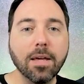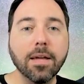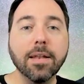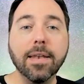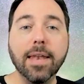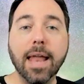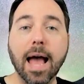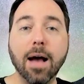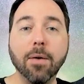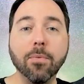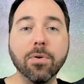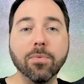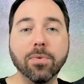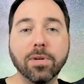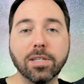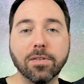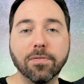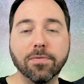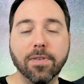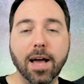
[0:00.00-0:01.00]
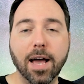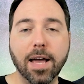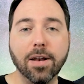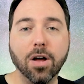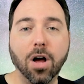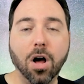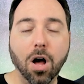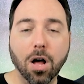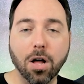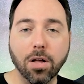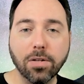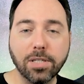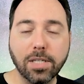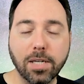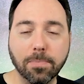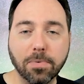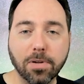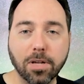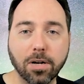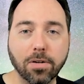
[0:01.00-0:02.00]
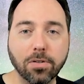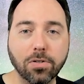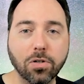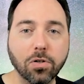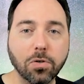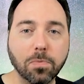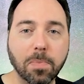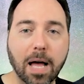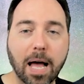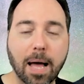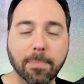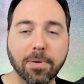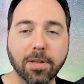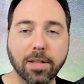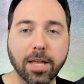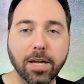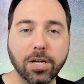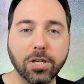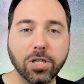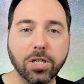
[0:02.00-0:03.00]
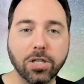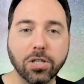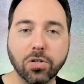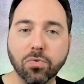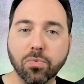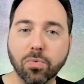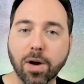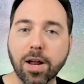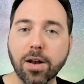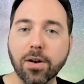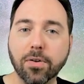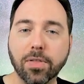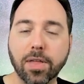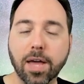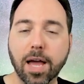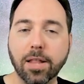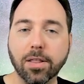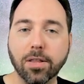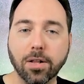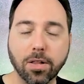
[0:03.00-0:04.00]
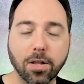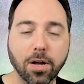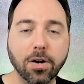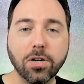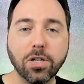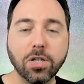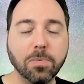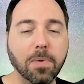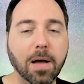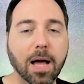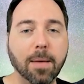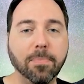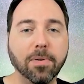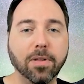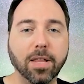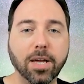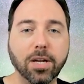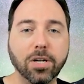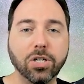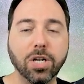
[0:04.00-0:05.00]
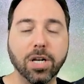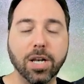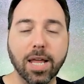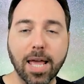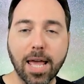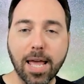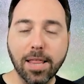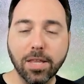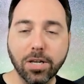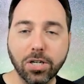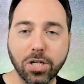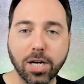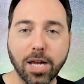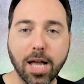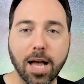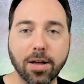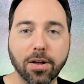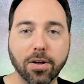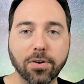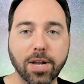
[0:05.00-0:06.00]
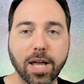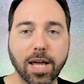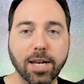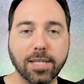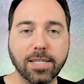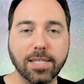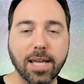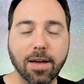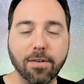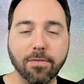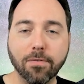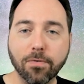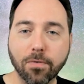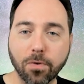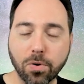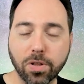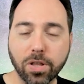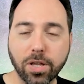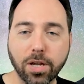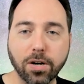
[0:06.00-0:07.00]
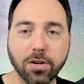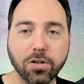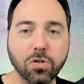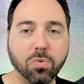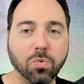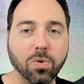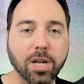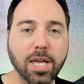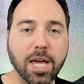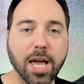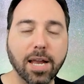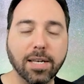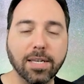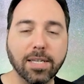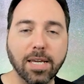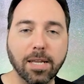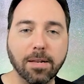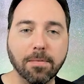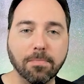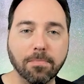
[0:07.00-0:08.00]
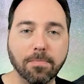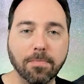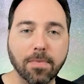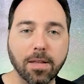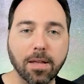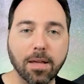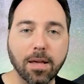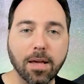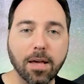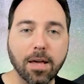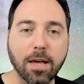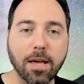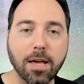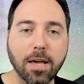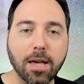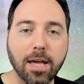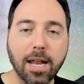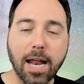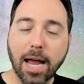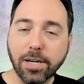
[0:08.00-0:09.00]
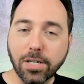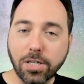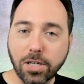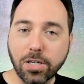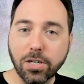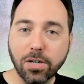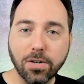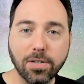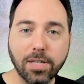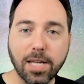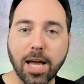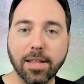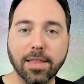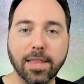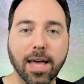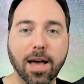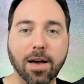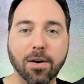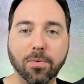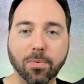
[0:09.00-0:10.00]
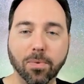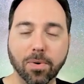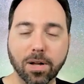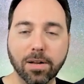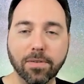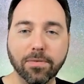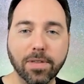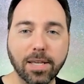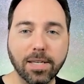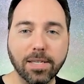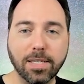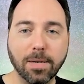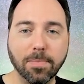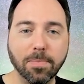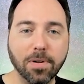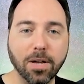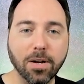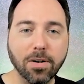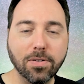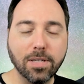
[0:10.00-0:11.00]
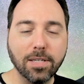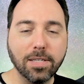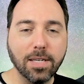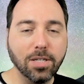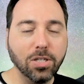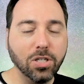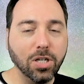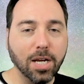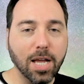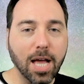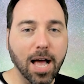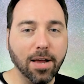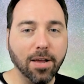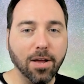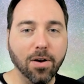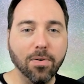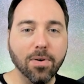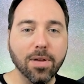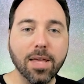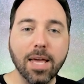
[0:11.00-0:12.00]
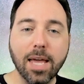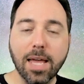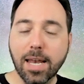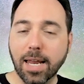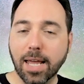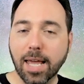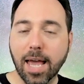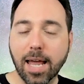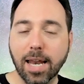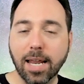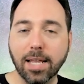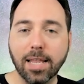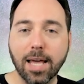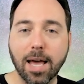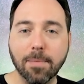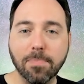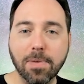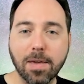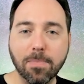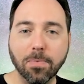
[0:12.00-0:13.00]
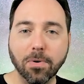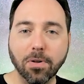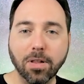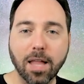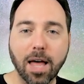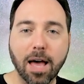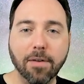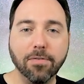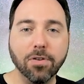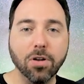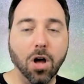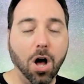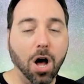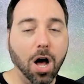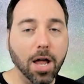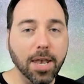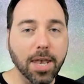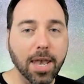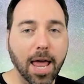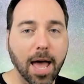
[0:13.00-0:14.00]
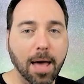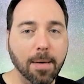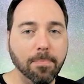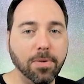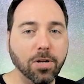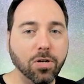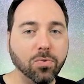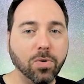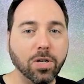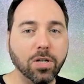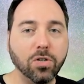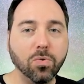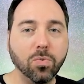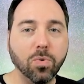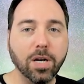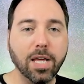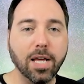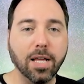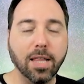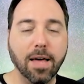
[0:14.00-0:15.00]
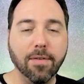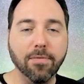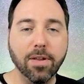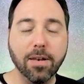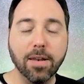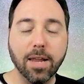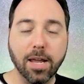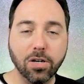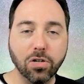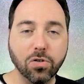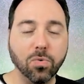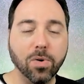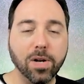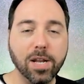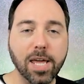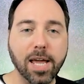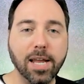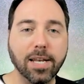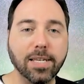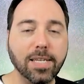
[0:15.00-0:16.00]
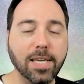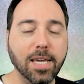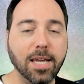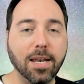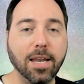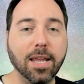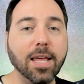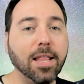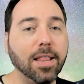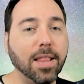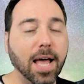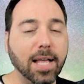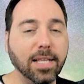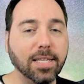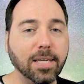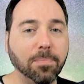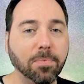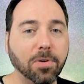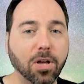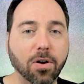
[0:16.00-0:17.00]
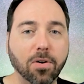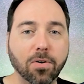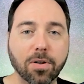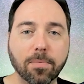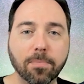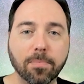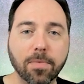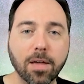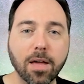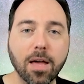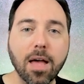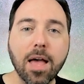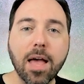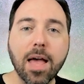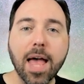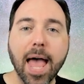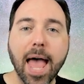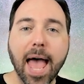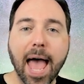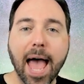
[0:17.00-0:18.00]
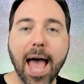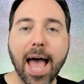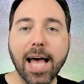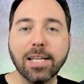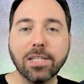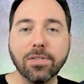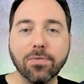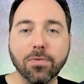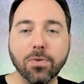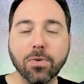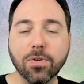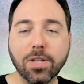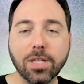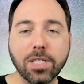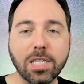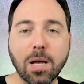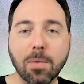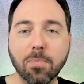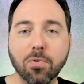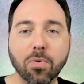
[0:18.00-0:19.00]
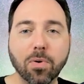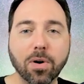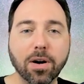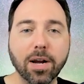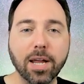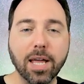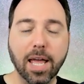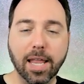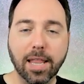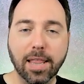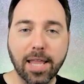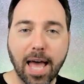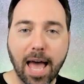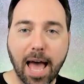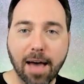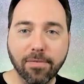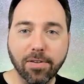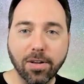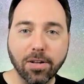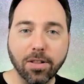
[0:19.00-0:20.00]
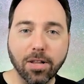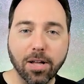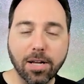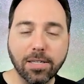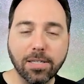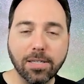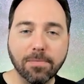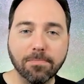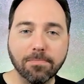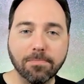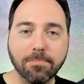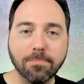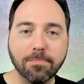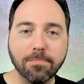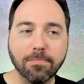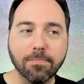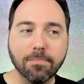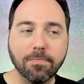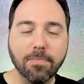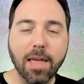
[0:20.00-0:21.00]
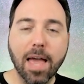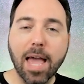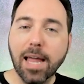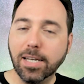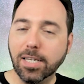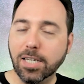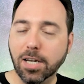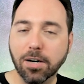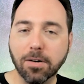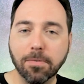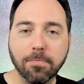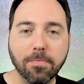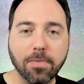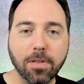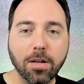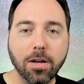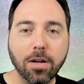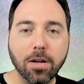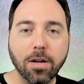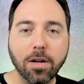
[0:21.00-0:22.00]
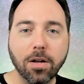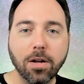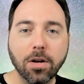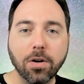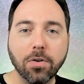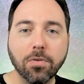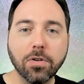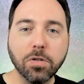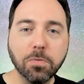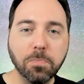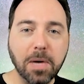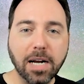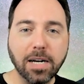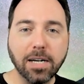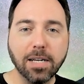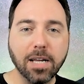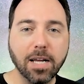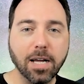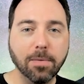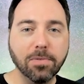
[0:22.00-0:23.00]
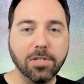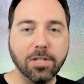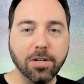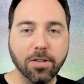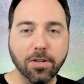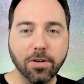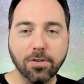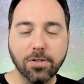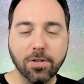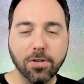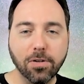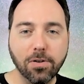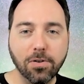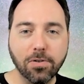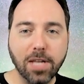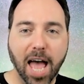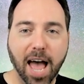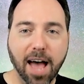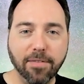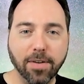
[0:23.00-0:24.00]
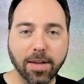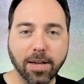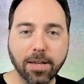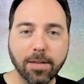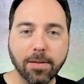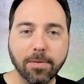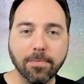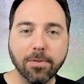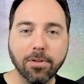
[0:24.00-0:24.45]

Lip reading: Now we want to find all zip codes whose population is greater than the largest population in the Chicago dataset for the year 2018. It actually turns out that one of these zip codes is in Chicago, indicating that people left on net between 2011 and 2018 in that zip code. As for the subquery in the halving clause, A tier. Respect comes to those who use halving.